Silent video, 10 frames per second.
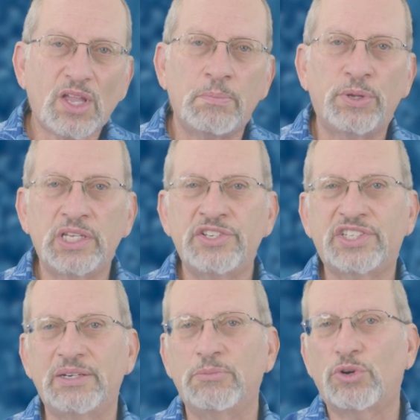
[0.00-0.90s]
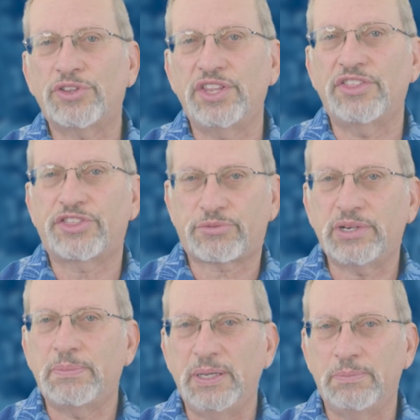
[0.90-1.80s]
Police said more than
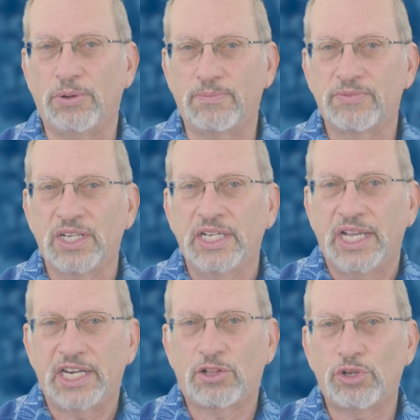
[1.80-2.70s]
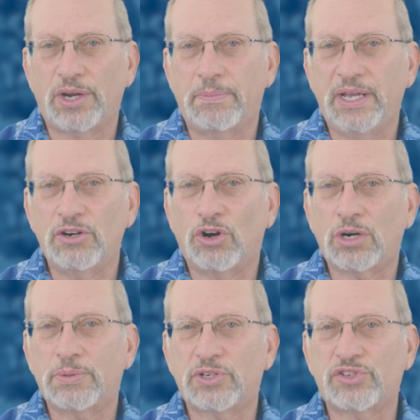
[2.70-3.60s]
3 people, including Benton
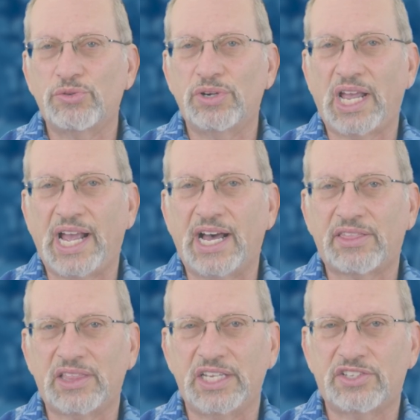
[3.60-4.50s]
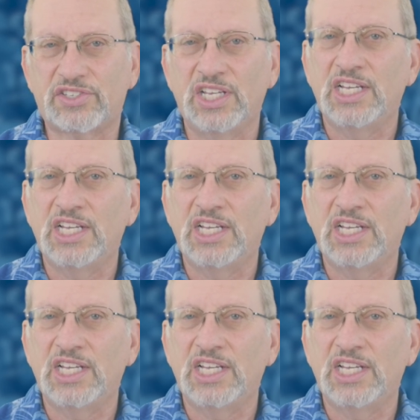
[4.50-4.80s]
Harbor student athletes,